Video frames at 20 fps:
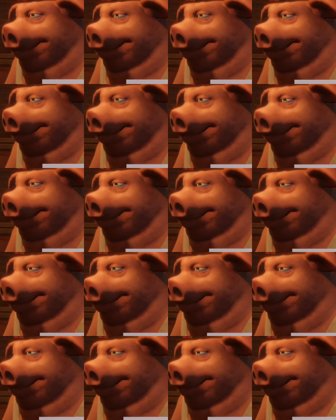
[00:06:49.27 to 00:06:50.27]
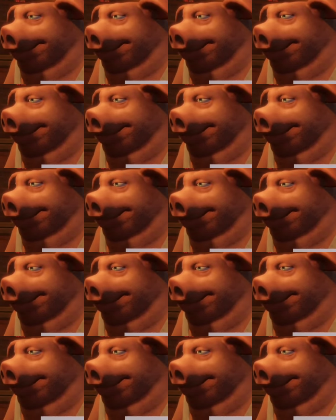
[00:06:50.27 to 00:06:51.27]

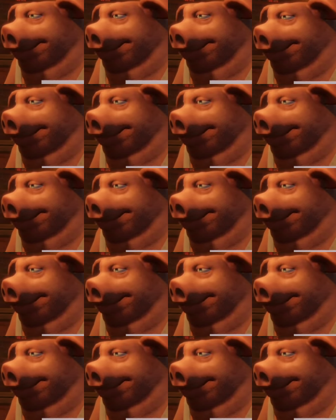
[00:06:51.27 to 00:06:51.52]
(not speaking)